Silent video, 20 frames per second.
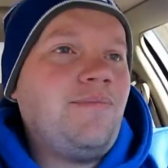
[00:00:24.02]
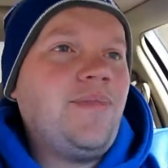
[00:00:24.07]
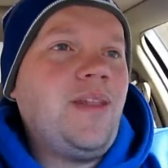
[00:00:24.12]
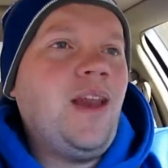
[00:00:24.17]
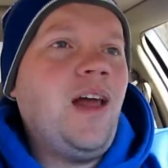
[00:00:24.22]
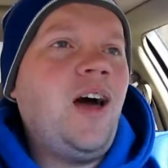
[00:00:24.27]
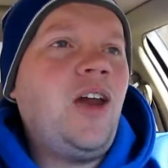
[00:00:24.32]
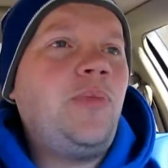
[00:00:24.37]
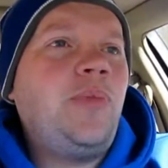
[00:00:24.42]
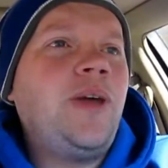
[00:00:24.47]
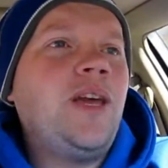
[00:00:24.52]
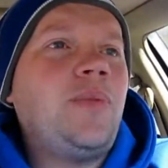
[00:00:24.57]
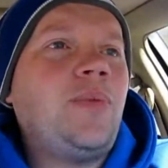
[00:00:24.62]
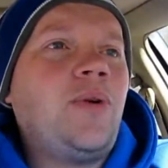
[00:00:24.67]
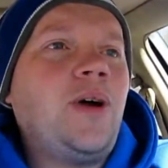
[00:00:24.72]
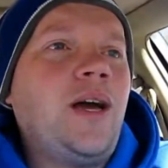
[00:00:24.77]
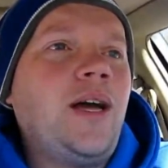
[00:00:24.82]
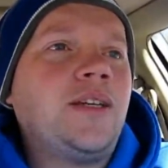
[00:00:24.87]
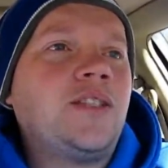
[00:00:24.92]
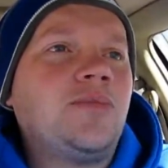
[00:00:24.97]
a lot of
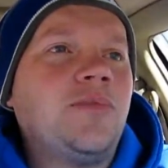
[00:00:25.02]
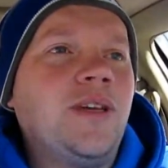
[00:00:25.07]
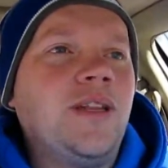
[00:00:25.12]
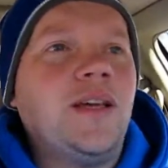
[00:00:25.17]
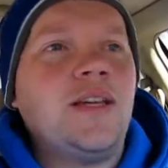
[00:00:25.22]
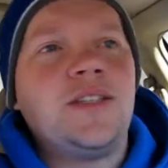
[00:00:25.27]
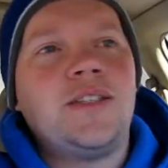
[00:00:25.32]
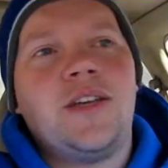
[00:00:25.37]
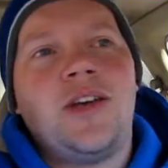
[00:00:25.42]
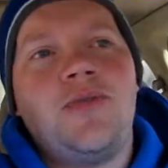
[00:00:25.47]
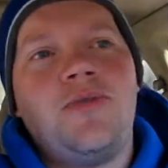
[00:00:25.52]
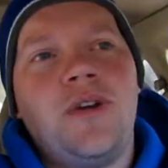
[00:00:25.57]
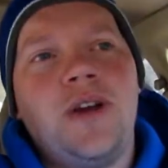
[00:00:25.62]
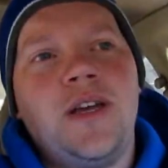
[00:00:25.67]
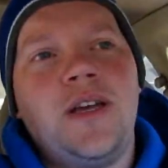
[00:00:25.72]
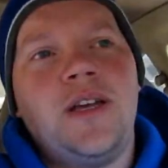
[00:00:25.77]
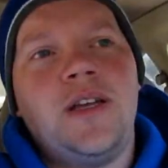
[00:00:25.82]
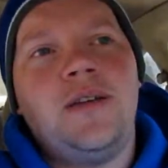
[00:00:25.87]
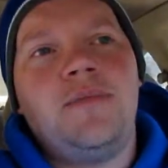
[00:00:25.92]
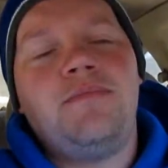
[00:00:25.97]
people ask me, they say,
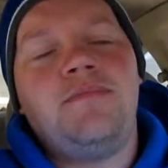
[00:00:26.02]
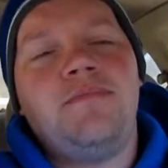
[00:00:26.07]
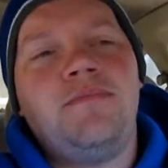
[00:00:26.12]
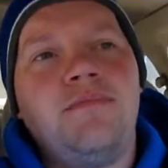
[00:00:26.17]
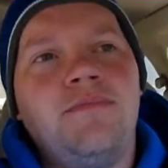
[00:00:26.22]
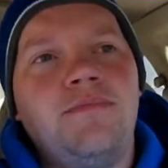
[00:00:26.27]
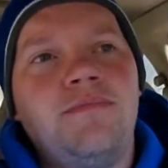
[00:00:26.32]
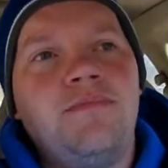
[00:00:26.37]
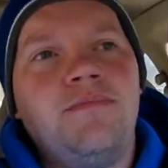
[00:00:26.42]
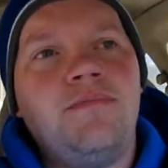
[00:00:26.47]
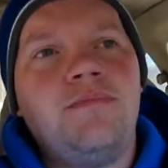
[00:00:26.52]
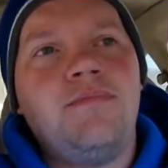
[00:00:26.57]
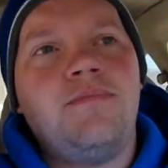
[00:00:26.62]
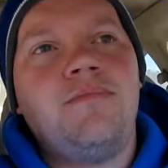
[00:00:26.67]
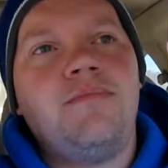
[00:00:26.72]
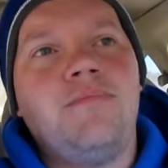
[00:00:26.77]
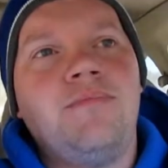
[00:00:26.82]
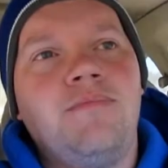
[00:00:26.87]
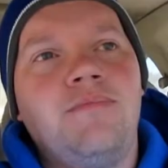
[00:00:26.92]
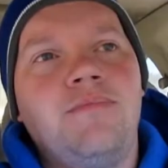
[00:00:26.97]
Reed,
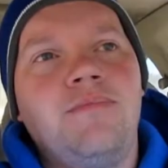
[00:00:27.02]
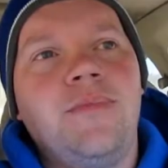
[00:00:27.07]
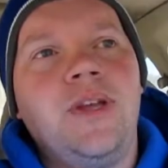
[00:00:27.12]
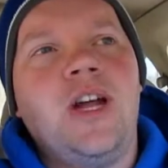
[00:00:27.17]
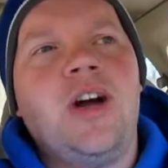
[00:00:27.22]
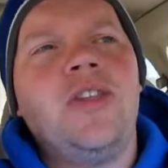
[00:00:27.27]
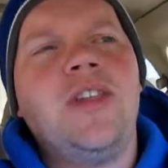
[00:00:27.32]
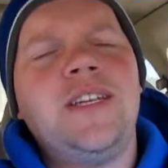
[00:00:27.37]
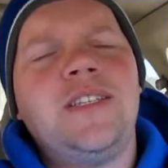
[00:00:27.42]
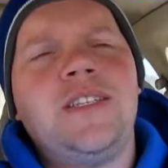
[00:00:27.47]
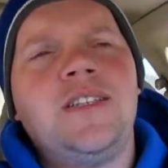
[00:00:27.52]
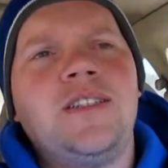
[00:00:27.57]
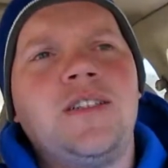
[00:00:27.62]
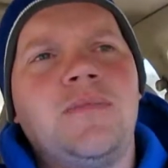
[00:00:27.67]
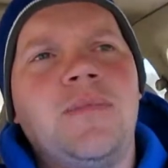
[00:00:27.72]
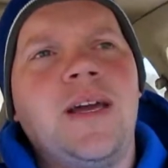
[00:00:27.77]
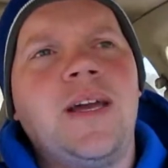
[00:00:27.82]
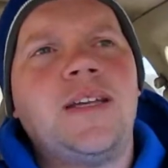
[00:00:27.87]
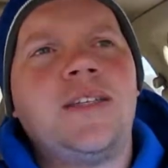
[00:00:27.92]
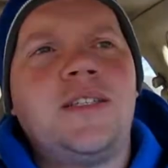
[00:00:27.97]
you know, this is the
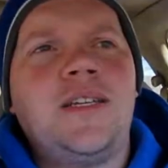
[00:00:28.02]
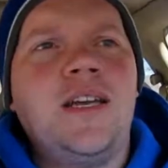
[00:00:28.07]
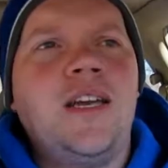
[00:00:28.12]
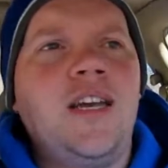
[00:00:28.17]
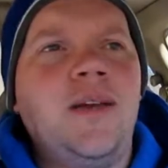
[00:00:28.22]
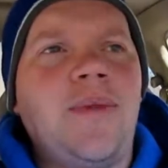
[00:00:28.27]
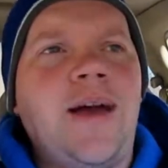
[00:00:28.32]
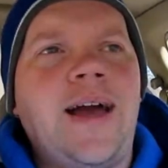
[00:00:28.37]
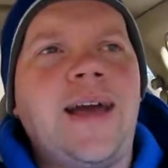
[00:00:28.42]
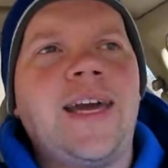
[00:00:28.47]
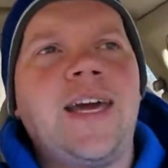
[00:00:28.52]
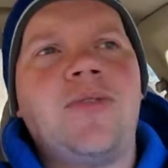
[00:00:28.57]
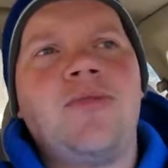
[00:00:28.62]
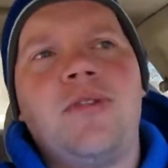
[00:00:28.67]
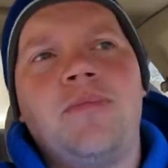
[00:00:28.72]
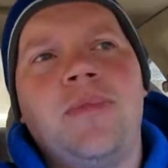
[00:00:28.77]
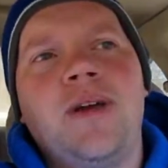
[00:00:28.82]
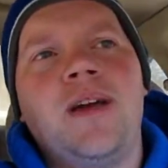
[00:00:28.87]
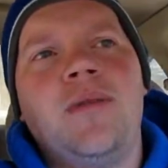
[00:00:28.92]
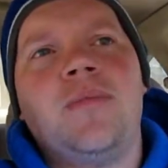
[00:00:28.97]
best team I can
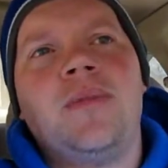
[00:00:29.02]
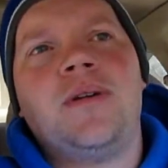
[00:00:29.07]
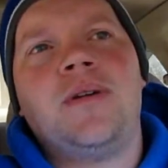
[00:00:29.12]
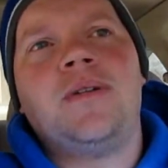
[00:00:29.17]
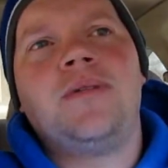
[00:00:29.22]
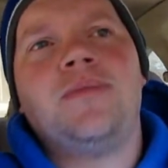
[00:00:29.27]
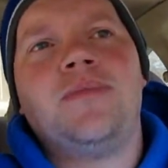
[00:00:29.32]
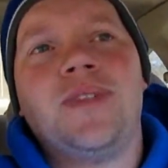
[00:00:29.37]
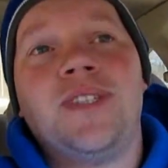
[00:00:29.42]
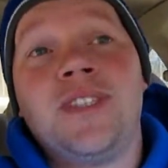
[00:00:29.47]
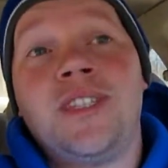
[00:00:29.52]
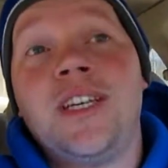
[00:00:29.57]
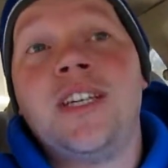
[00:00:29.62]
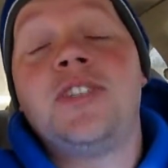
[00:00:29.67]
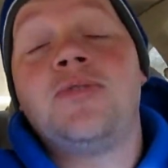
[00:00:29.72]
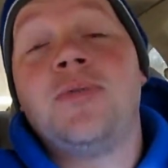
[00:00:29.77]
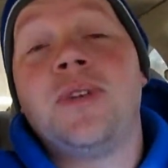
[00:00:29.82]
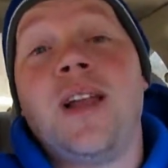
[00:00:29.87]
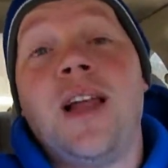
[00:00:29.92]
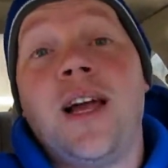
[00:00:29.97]
remember
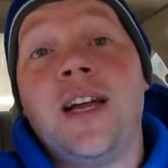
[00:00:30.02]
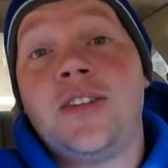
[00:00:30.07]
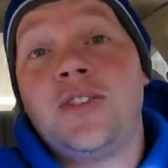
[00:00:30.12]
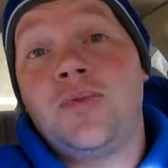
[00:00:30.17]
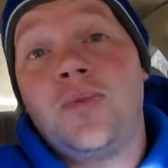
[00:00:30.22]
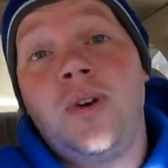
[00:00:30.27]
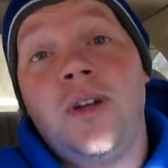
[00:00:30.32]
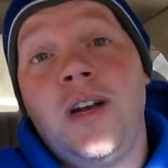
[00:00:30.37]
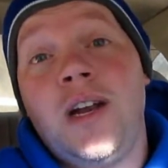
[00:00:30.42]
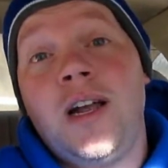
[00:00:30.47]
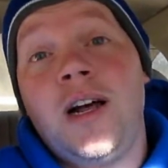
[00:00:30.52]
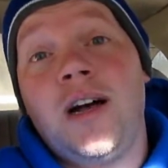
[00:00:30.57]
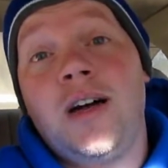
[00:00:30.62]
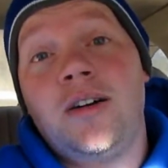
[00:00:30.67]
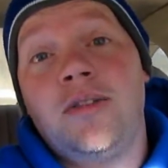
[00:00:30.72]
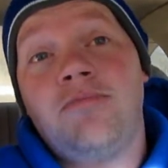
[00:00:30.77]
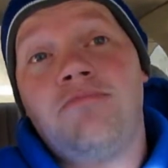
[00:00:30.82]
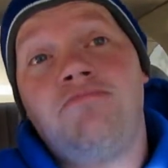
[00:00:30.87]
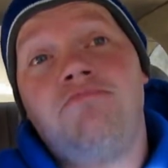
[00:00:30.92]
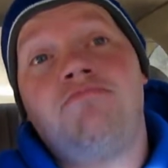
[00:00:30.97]
since we last won it all.
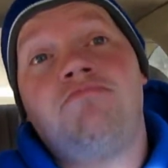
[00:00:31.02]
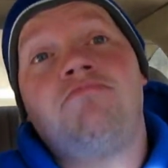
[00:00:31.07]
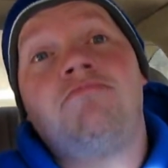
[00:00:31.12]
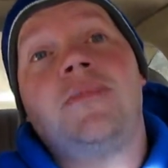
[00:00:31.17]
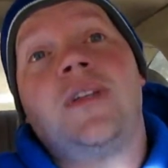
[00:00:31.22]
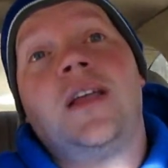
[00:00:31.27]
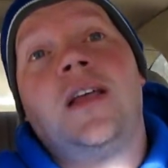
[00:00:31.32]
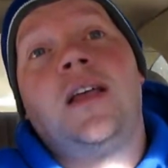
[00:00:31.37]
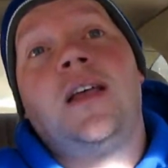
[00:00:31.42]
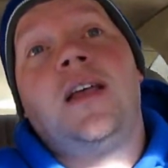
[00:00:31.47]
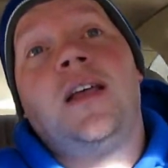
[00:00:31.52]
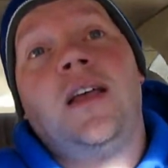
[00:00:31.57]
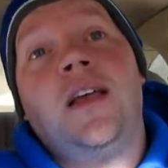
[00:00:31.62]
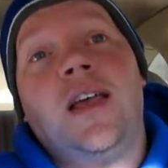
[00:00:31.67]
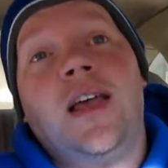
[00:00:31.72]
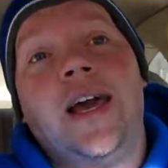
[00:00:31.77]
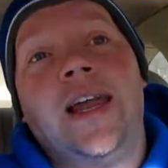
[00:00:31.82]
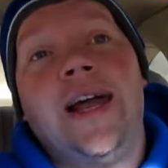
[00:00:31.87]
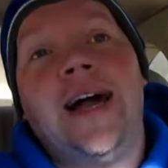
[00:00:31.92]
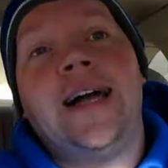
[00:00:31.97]

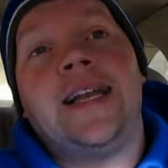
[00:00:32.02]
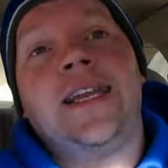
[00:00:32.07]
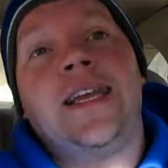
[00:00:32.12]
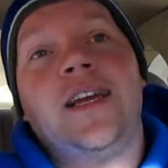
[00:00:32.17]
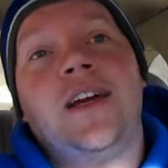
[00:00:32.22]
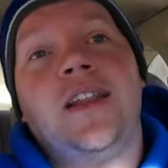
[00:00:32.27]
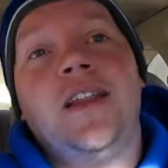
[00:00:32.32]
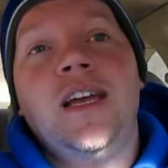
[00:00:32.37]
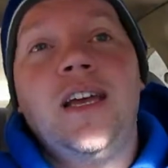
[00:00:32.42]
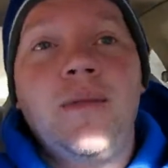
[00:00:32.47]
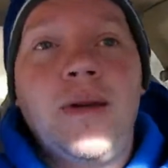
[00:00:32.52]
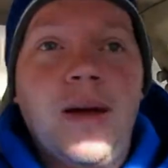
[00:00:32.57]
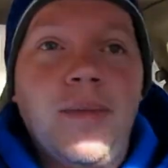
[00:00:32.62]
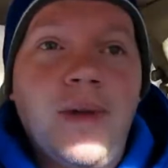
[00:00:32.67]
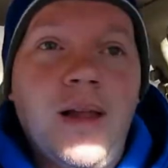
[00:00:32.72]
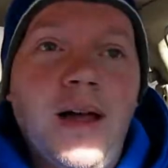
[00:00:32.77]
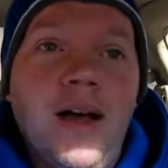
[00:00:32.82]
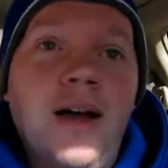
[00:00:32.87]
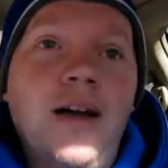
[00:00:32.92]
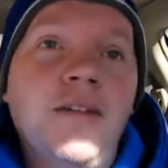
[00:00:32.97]
And I tell them, I'm
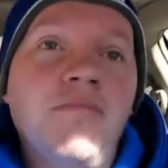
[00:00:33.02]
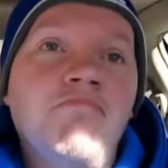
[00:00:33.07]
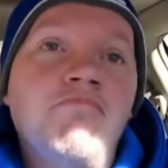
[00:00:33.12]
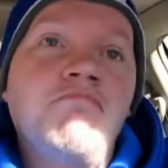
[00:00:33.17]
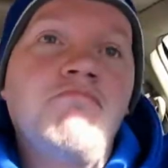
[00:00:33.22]
like,